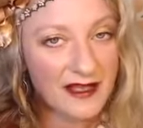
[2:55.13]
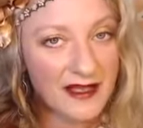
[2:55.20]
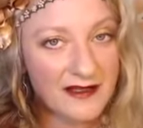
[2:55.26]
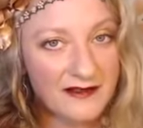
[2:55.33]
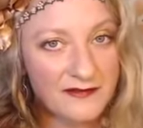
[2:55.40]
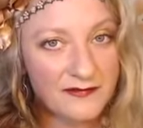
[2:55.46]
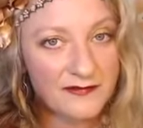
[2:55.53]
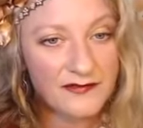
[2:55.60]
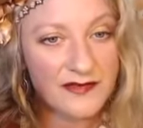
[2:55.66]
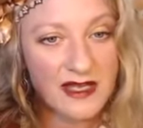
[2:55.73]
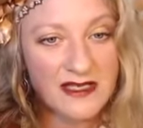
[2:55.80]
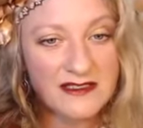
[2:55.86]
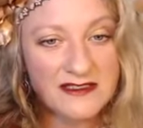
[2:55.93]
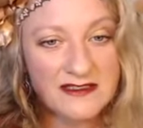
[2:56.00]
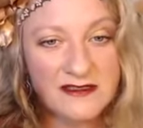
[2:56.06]
Um,
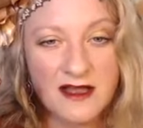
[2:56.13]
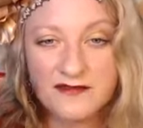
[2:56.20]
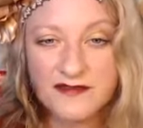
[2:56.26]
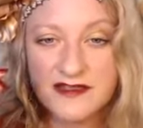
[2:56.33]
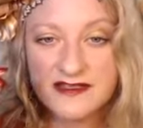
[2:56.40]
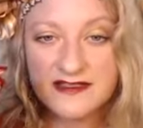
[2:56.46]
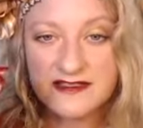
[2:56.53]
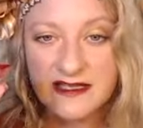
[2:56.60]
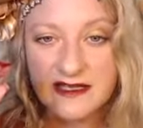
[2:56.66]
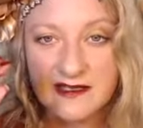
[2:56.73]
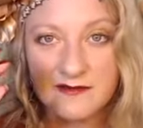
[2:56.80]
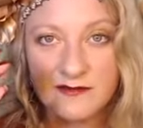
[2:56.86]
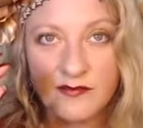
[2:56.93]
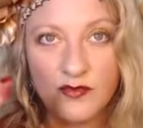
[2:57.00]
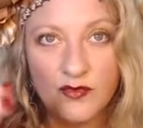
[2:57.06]
it's not the
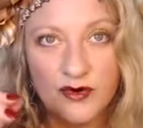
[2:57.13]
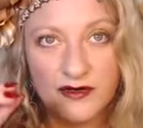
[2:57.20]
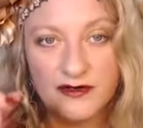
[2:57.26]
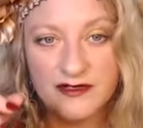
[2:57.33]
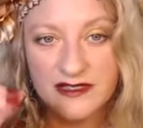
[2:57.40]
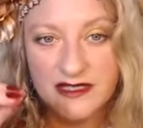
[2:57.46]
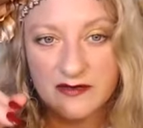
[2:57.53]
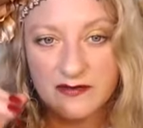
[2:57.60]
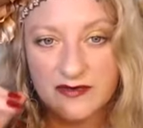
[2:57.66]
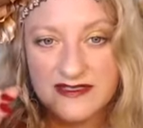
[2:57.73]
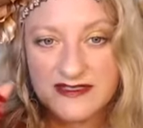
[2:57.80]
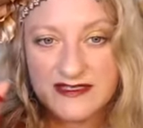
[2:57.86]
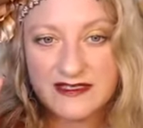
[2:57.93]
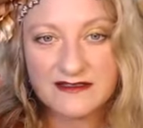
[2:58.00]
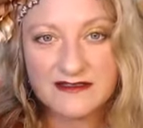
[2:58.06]
same word that we
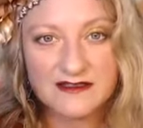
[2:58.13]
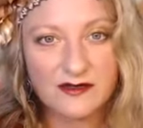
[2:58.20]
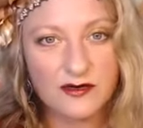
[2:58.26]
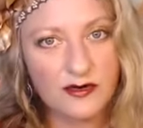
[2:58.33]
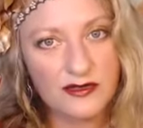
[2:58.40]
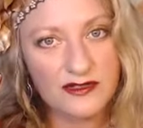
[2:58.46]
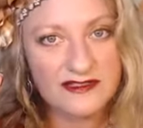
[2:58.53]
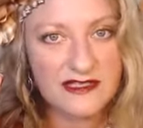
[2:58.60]
see in school.